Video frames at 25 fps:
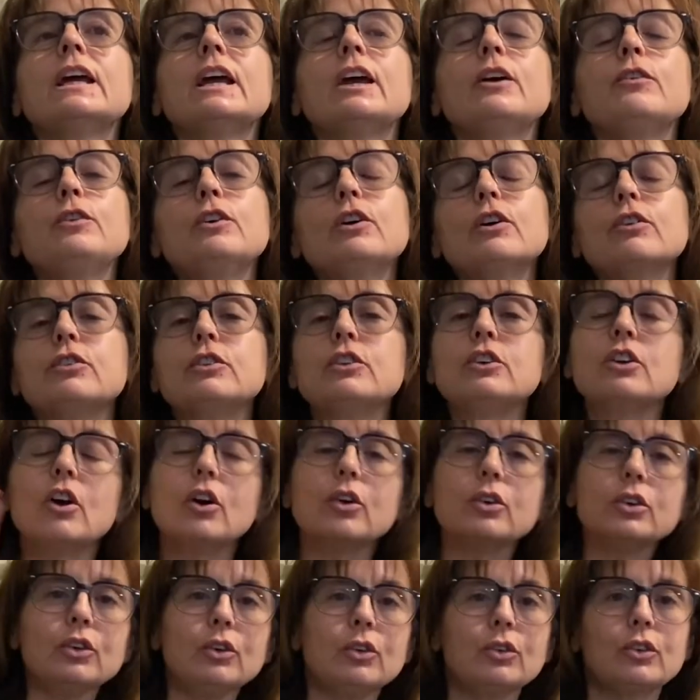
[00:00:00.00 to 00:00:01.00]
if you have
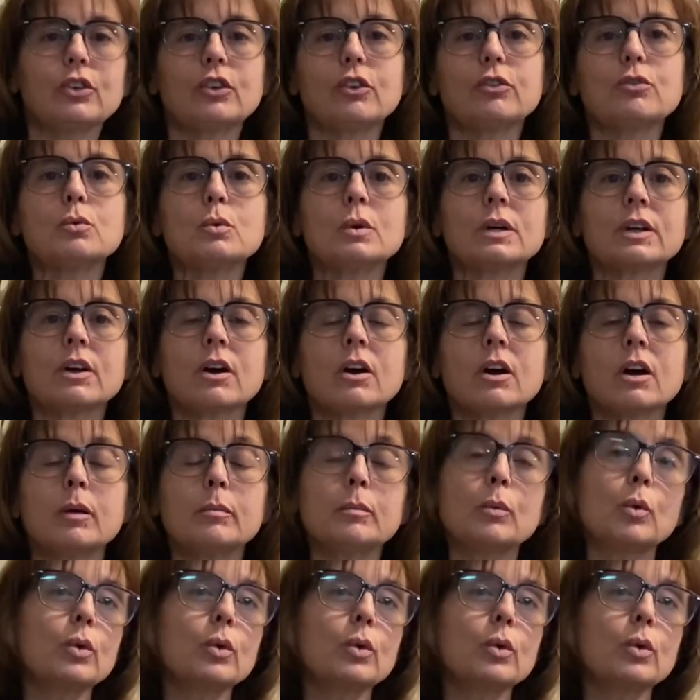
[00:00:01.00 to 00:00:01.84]
no use of one arm